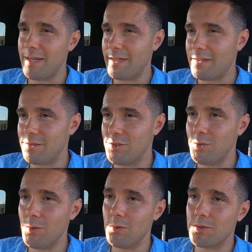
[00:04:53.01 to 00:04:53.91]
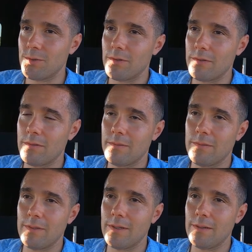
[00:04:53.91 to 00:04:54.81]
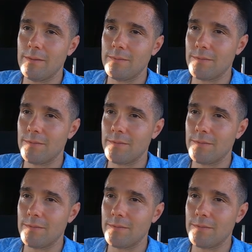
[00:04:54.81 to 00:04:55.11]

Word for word: naked juice or um,